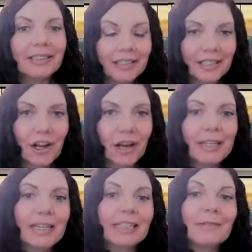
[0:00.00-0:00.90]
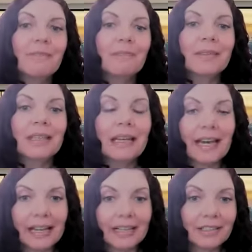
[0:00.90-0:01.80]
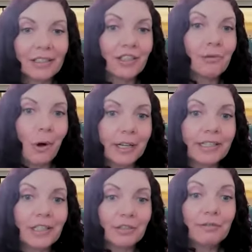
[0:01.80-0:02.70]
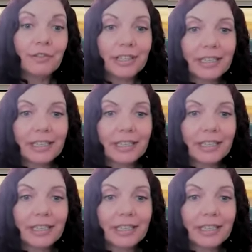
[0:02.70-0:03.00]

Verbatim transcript: insomnia and you want to